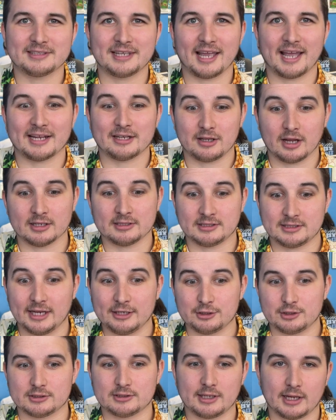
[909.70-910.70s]
He had a
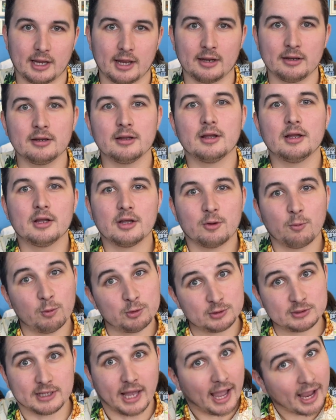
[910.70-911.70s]
stage in his hand,
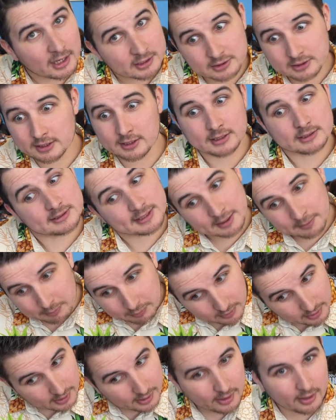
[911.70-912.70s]
which is actually an insane
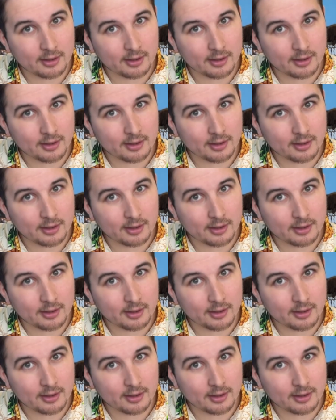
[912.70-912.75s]
play.